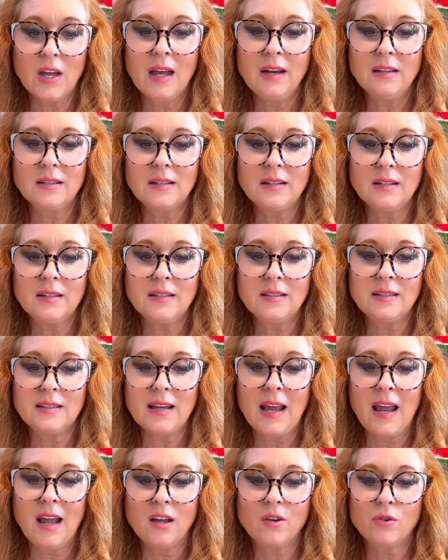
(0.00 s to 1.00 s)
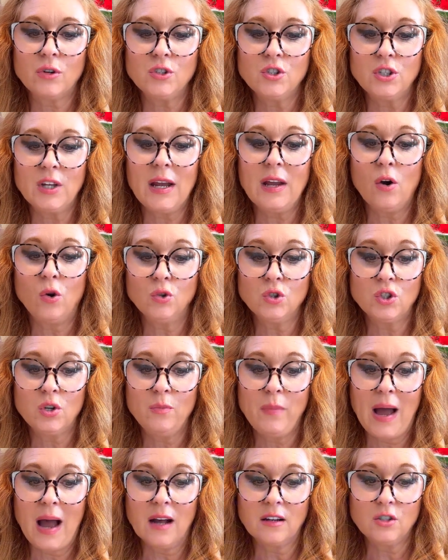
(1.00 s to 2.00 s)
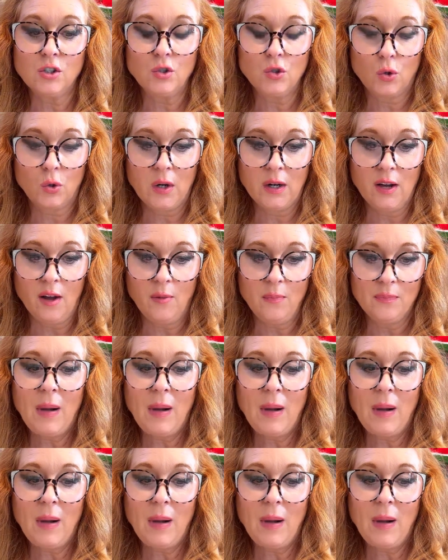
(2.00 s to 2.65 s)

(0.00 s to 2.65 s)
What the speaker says: and it is a crochet ocean bag tutorial